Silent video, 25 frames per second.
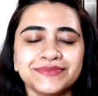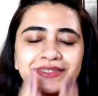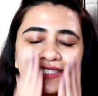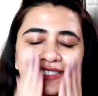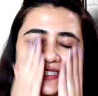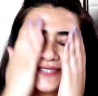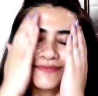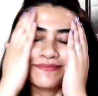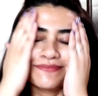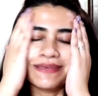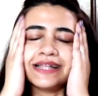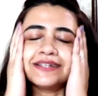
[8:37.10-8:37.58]
It
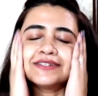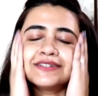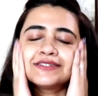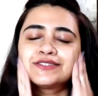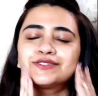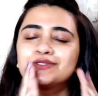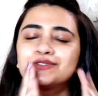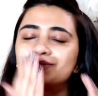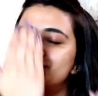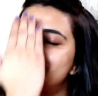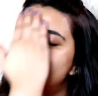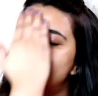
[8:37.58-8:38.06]

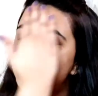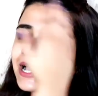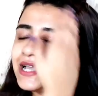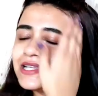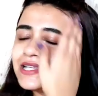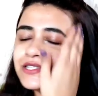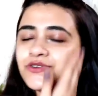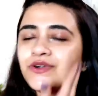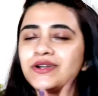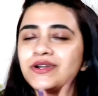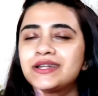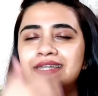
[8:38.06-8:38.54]
smells so
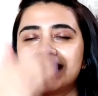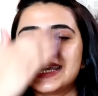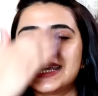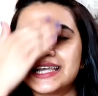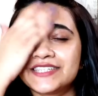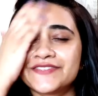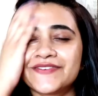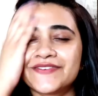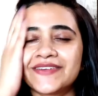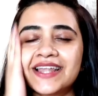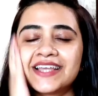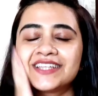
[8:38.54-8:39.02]
nice on
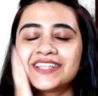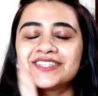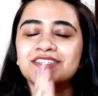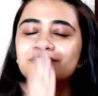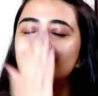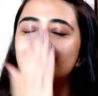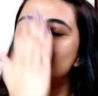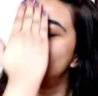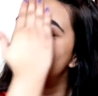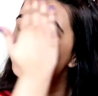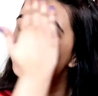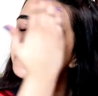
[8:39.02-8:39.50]
days when I
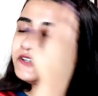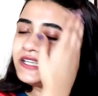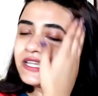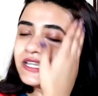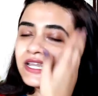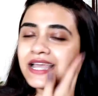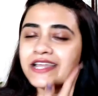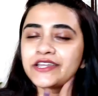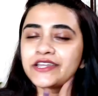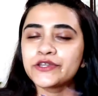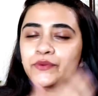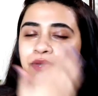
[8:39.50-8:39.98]
just don't
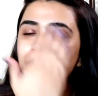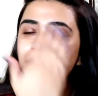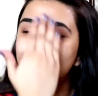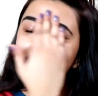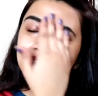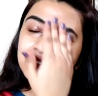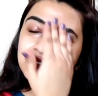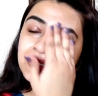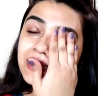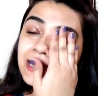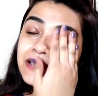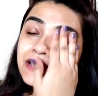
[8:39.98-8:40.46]
feel like doing
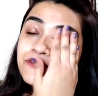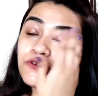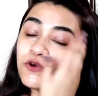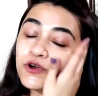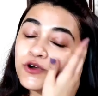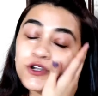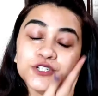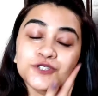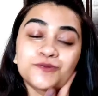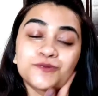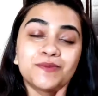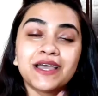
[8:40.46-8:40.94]
anything. I
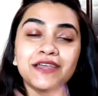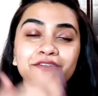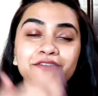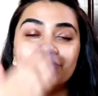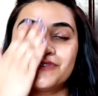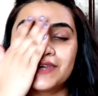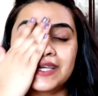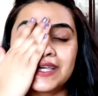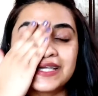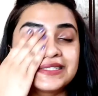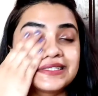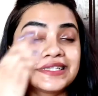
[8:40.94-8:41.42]
wash my
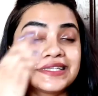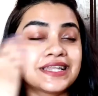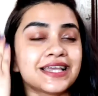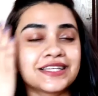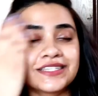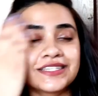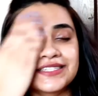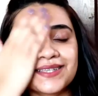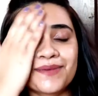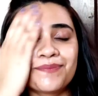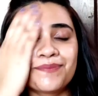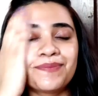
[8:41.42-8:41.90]
face and
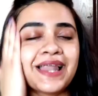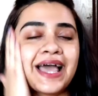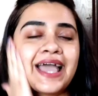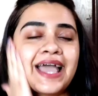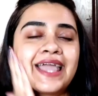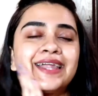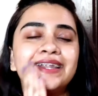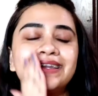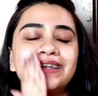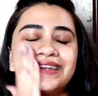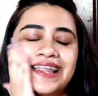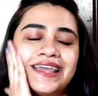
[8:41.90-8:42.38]
I just
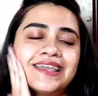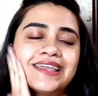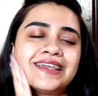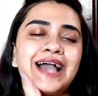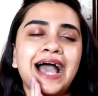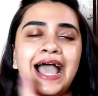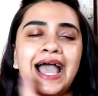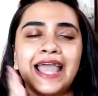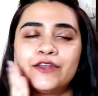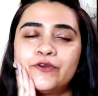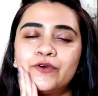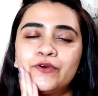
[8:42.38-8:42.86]
apply it.
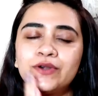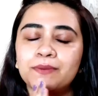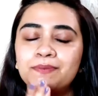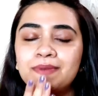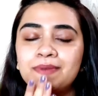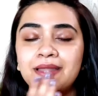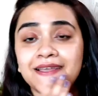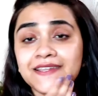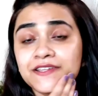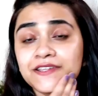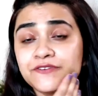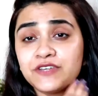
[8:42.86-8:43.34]
Like, I don't
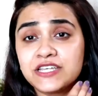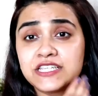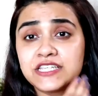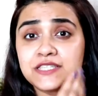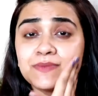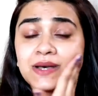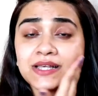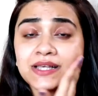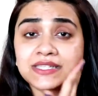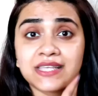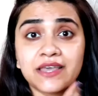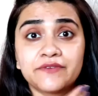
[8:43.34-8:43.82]
apply the
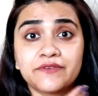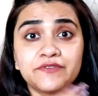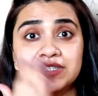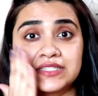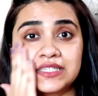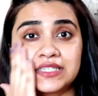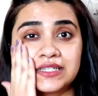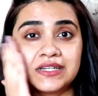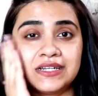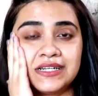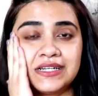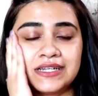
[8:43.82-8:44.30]
face mask every
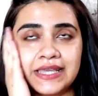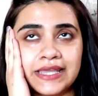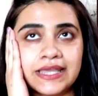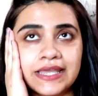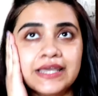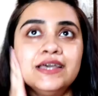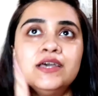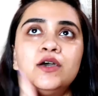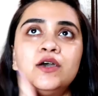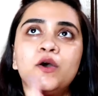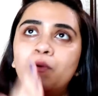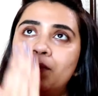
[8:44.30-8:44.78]
single
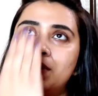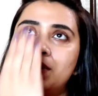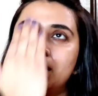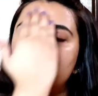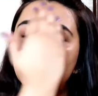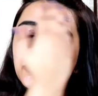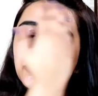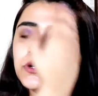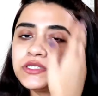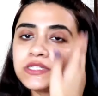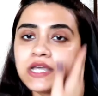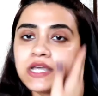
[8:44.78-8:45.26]
day. What
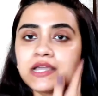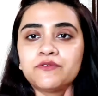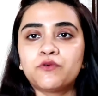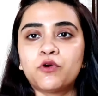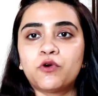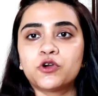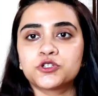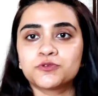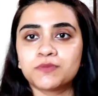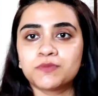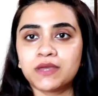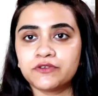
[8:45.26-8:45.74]
I do is I
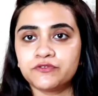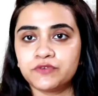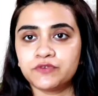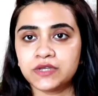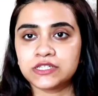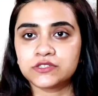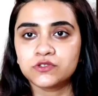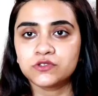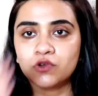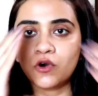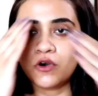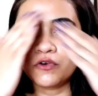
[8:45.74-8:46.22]
wash my
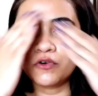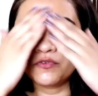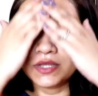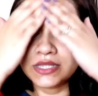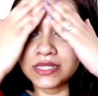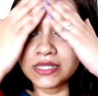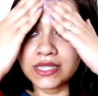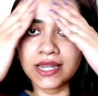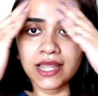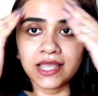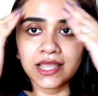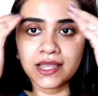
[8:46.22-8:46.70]
face off
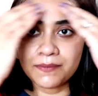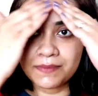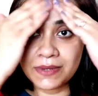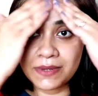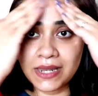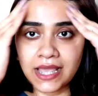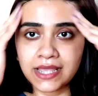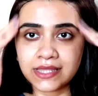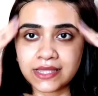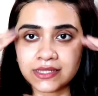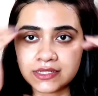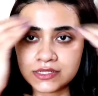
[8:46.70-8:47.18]
and then I
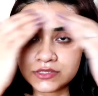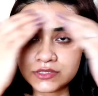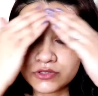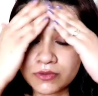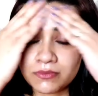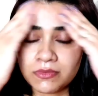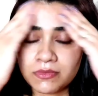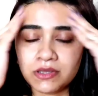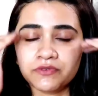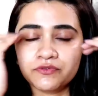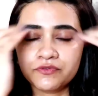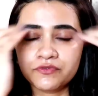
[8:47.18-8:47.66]
apply this
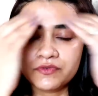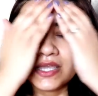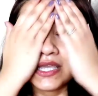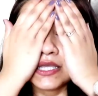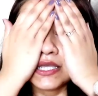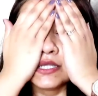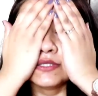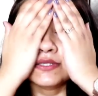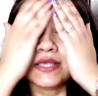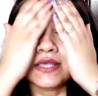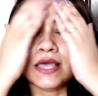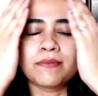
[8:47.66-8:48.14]
on my
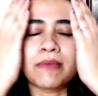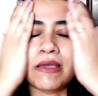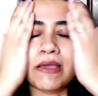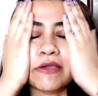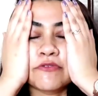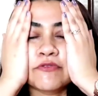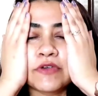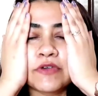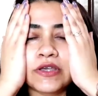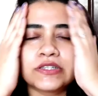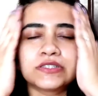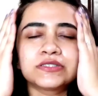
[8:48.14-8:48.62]
face, and
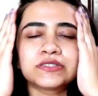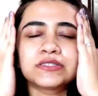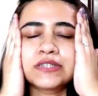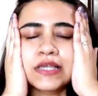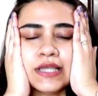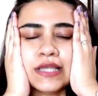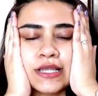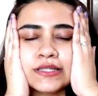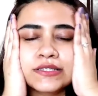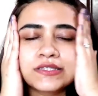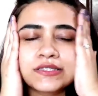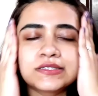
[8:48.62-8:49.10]
my
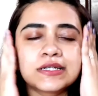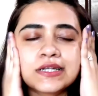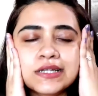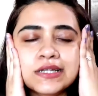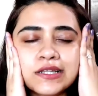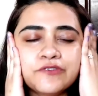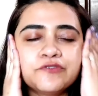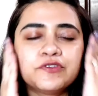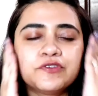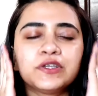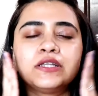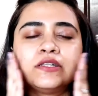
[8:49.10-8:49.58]
face
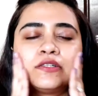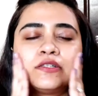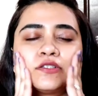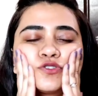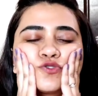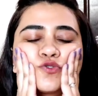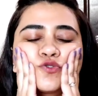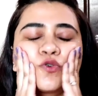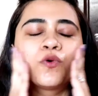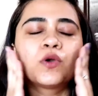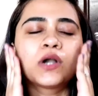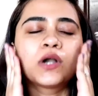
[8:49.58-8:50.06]
instantly feels
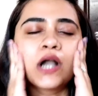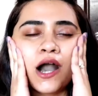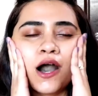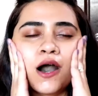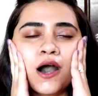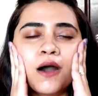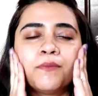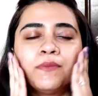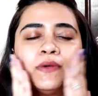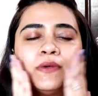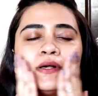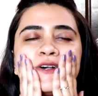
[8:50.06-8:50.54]
so
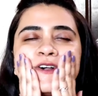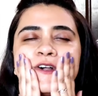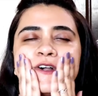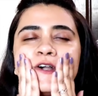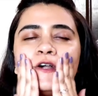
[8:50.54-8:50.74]
calm,